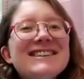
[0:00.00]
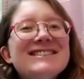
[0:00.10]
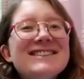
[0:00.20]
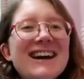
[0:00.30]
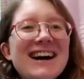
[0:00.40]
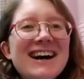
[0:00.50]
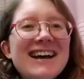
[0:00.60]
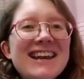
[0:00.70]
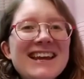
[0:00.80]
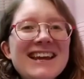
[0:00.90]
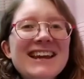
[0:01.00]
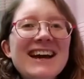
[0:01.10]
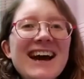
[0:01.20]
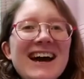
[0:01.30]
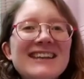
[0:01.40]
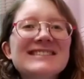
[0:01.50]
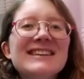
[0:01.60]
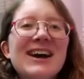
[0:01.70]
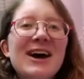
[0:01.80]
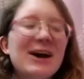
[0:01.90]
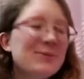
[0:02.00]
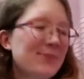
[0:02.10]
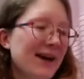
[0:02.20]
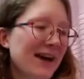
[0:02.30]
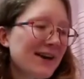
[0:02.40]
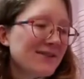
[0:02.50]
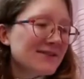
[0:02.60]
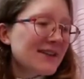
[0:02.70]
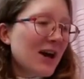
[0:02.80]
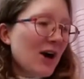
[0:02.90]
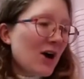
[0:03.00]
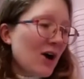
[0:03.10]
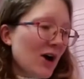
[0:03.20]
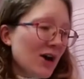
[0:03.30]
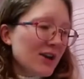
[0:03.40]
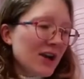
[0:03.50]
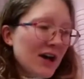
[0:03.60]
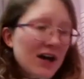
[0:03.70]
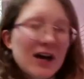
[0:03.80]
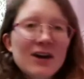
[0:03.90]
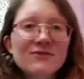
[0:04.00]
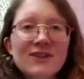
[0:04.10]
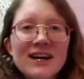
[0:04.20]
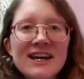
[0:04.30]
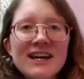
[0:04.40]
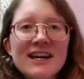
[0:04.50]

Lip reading: Charlie has her bells on her wrist.